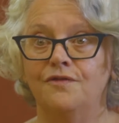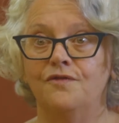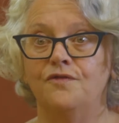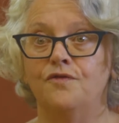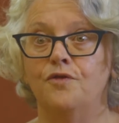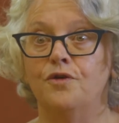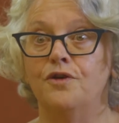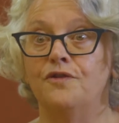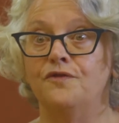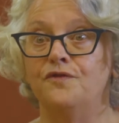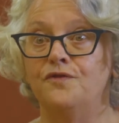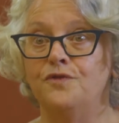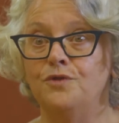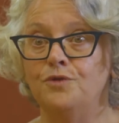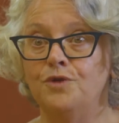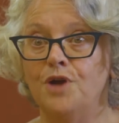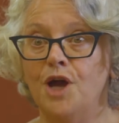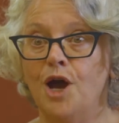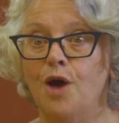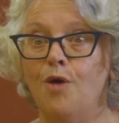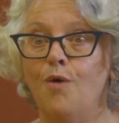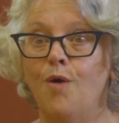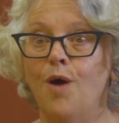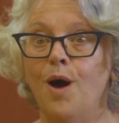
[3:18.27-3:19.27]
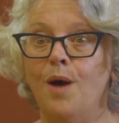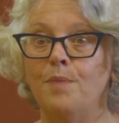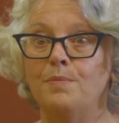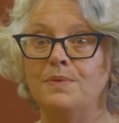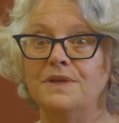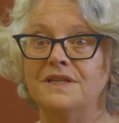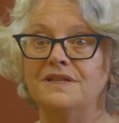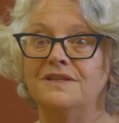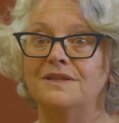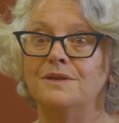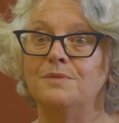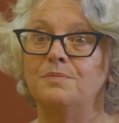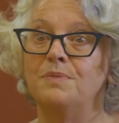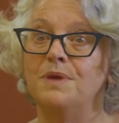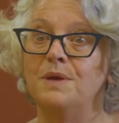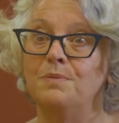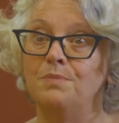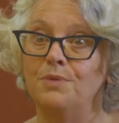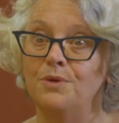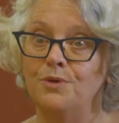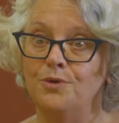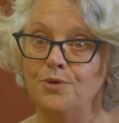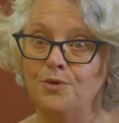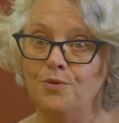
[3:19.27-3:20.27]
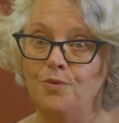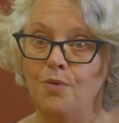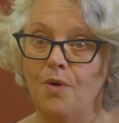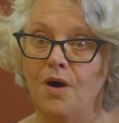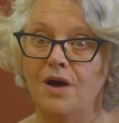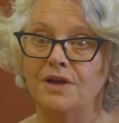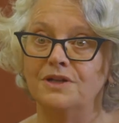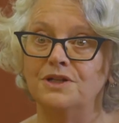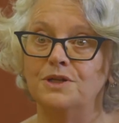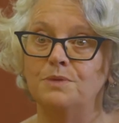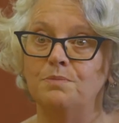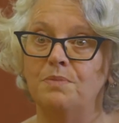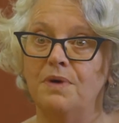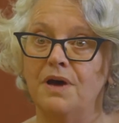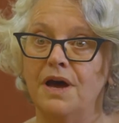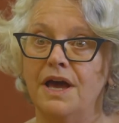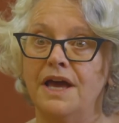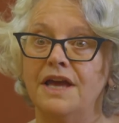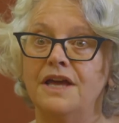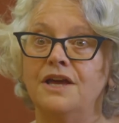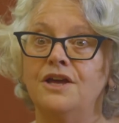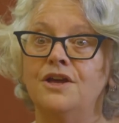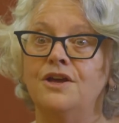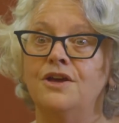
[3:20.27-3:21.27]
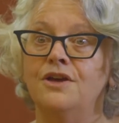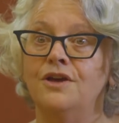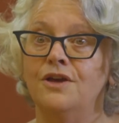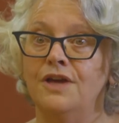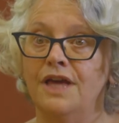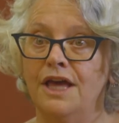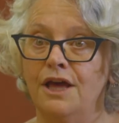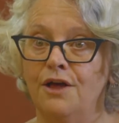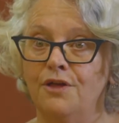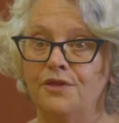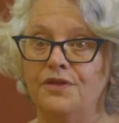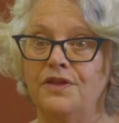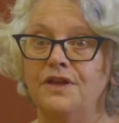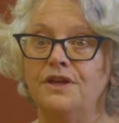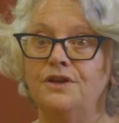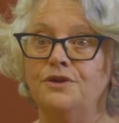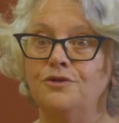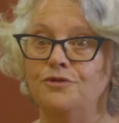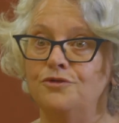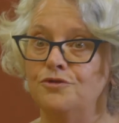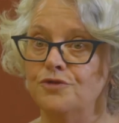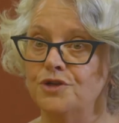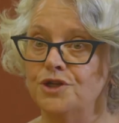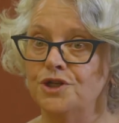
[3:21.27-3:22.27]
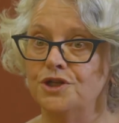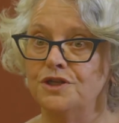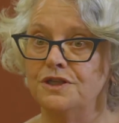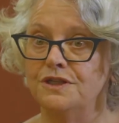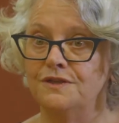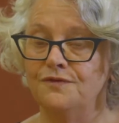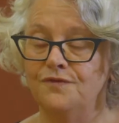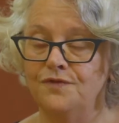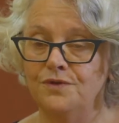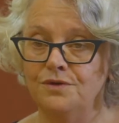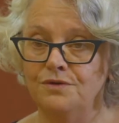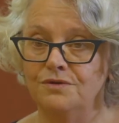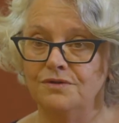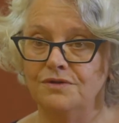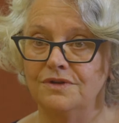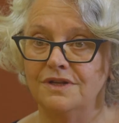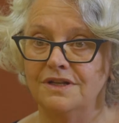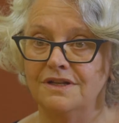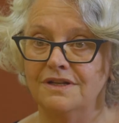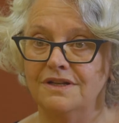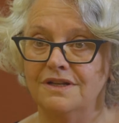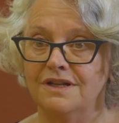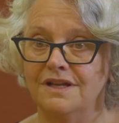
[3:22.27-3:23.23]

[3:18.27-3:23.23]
For a food co op, it's the people who want to buy healthy, nutritious food.